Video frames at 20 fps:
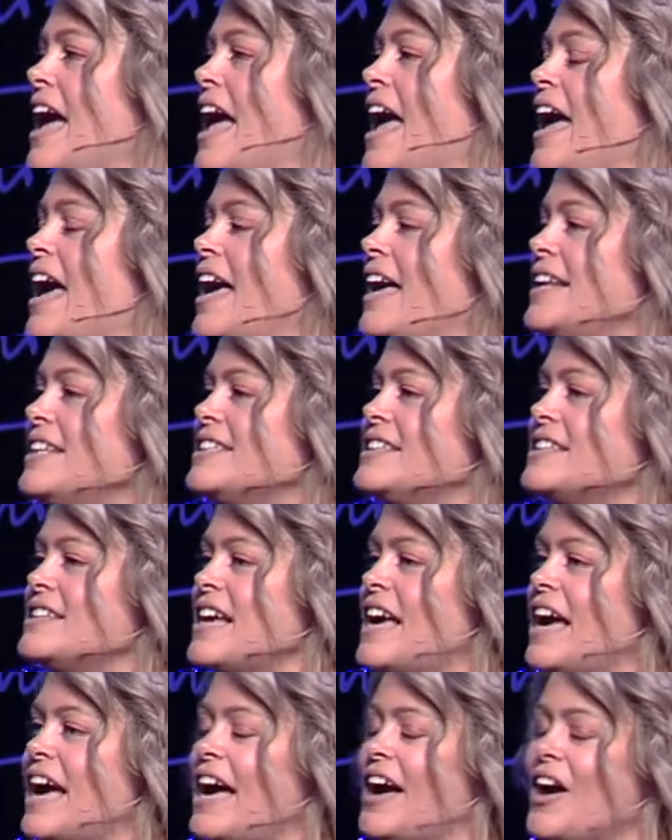And
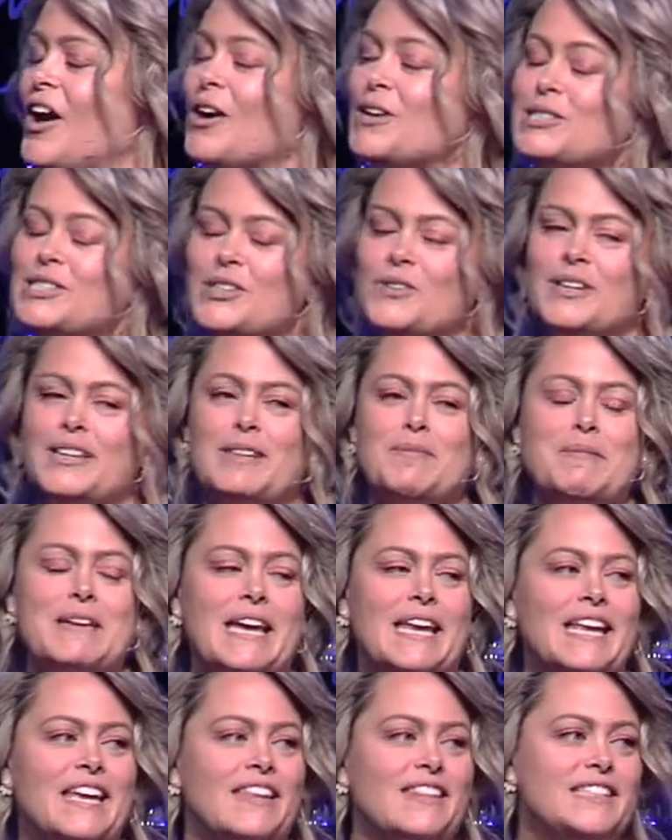also at the
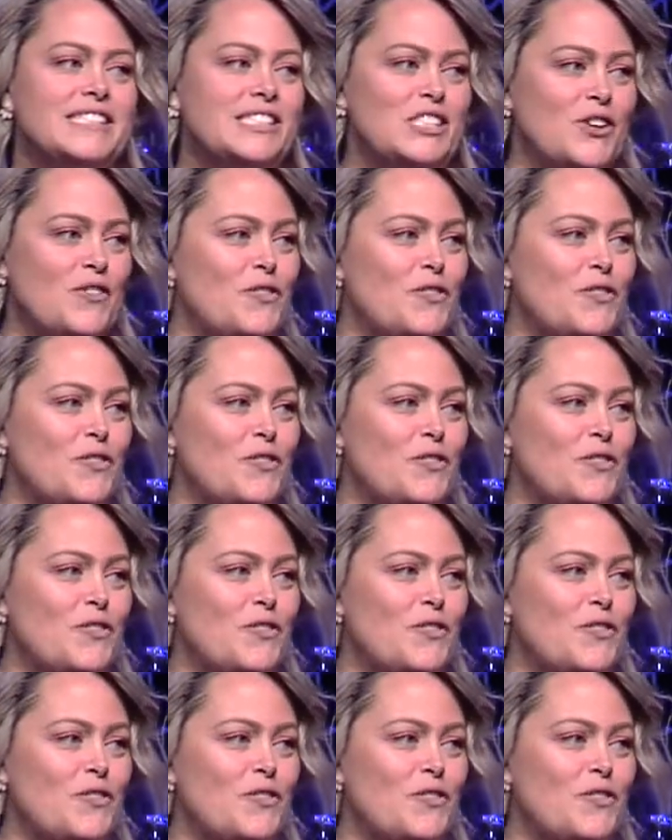beginning of this year,